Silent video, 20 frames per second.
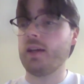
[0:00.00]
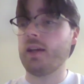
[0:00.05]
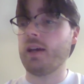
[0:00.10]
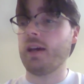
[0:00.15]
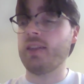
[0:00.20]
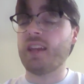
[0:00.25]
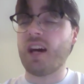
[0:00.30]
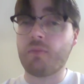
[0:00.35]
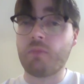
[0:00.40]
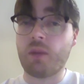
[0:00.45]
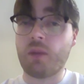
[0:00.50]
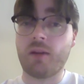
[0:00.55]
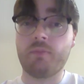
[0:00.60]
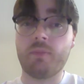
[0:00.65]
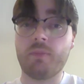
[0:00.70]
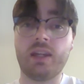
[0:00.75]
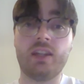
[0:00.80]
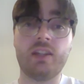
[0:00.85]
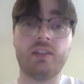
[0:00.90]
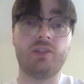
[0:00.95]
And that might
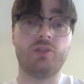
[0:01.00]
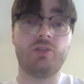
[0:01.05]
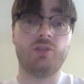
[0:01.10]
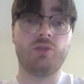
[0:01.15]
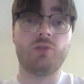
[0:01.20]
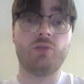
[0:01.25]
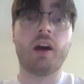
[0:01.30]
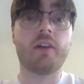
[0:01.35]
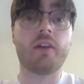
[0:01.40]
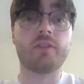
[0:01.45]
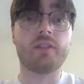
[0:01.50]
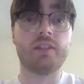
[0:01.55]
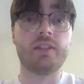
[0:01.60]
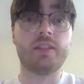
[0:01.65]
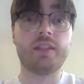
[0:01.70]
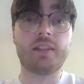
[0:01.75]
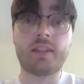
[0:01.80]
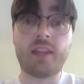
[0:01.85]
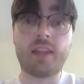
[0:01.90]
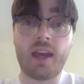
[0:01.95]
mean you have to
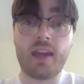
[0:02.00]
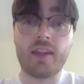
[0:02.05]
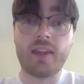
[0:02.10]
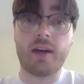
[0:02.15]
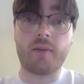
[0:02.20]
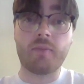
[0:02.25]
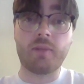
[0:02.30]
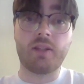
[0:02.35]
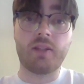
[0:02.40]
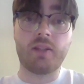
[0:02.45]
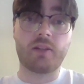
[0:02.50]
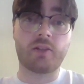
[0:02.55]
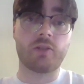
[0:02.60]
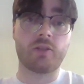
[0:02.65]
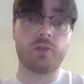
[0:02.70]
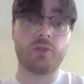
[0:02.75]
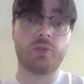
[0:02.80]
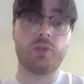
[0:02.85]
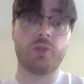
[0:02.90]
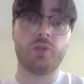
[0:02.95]
dictate that
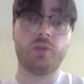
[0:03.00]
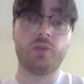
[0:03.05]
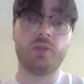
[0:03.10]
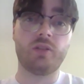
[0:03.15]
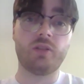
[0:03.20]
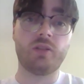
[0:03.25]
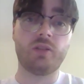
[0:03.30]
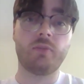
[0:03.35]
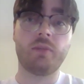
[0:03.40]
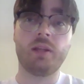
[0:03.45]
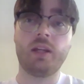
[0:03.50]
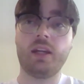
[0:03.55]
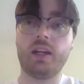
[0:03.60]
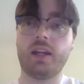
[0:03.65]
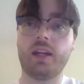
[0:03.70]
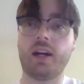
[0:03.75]
material to them.